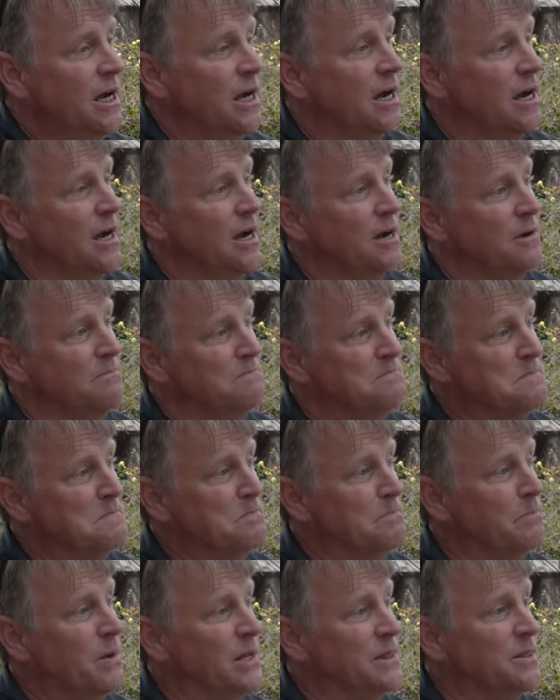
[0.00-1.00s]
Um,
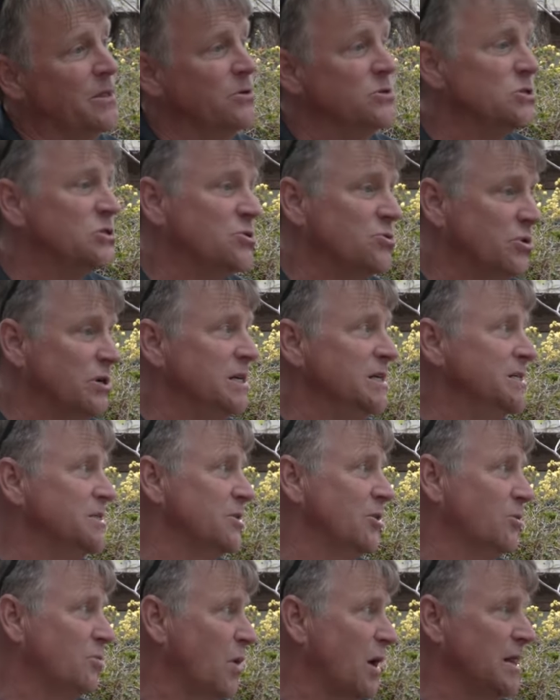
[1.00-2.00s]
but those
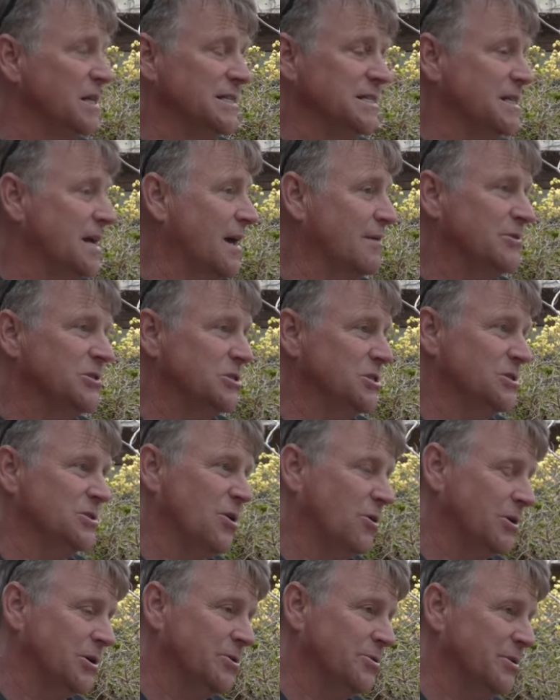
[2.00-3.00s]
trees are well established. The
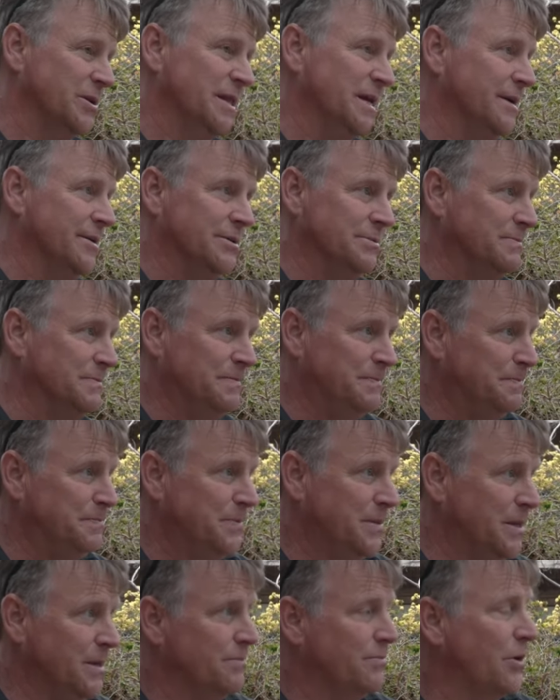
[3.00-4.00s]
dog urine there
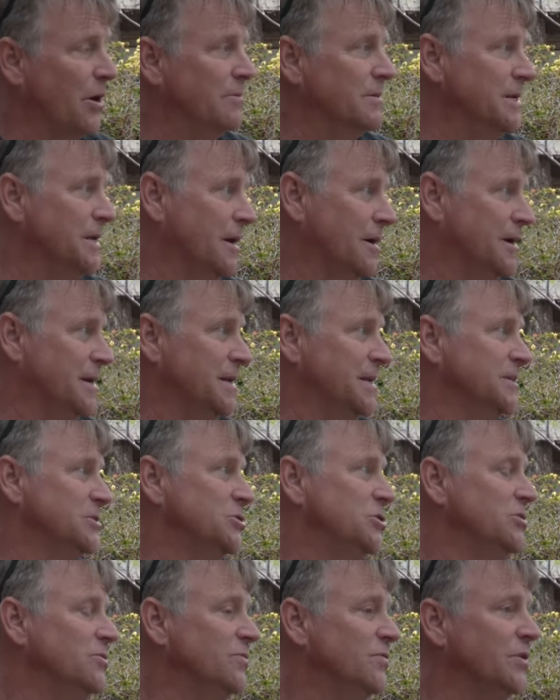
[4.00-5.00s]
probably not an
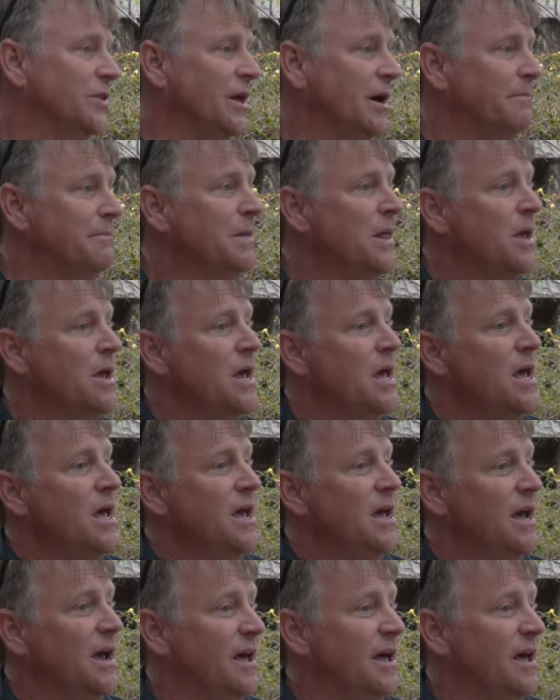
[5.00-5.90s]
issue for drop them. in the bucket.